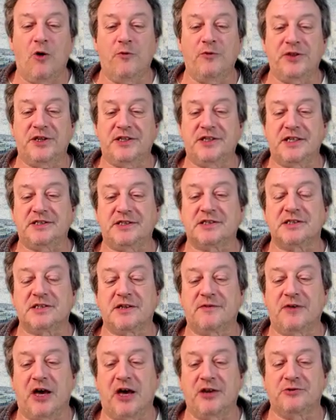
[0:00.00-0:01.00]
Over the
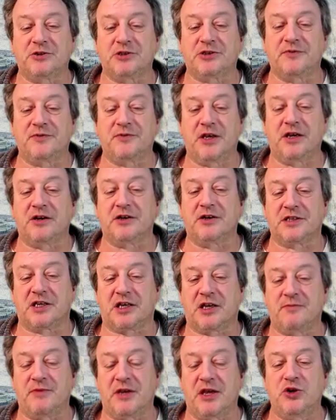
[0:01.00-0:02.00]
distance of hundreds of years,
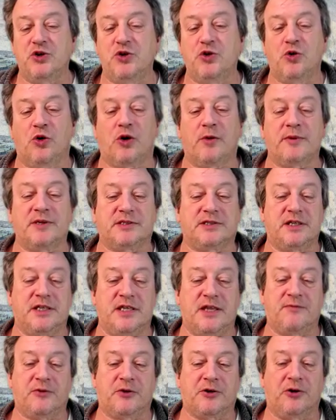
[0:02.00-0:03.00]
it can be
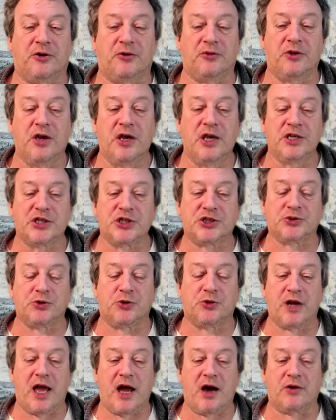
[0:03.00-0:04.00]
enormously difficult to
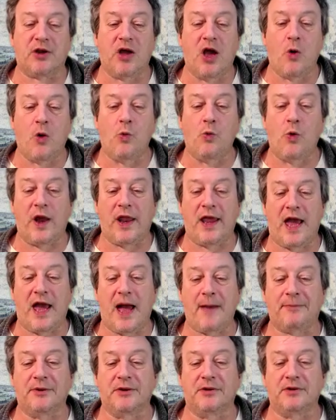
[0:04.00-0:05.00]
sort out what
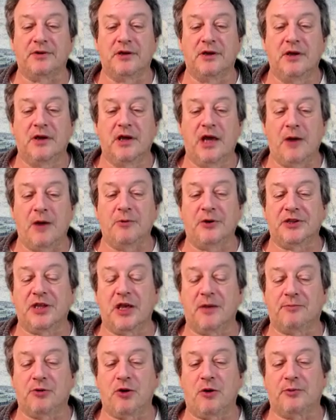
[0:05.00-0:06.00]
happened and
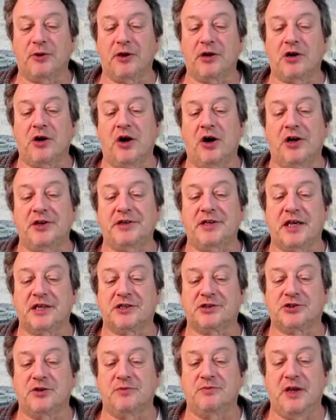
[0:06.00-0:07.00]
what the appropriate
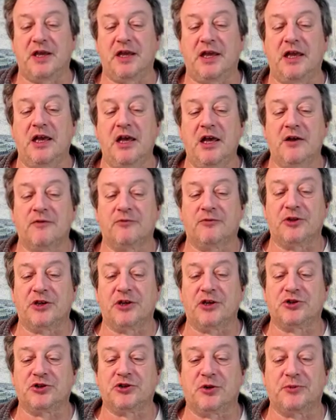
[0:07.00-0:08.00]
context should be for
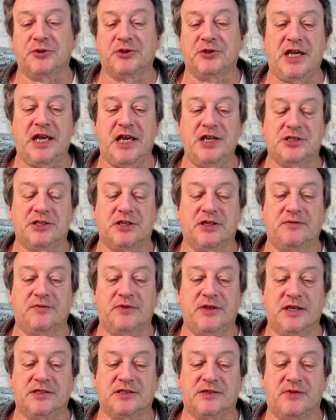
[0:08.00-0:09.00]
the interpretation
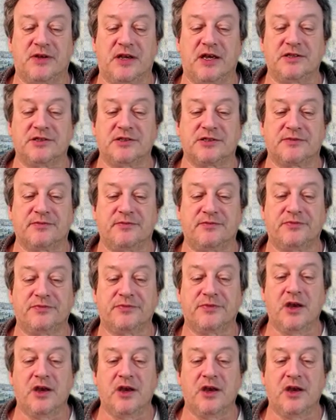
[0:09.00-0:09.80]
of these events.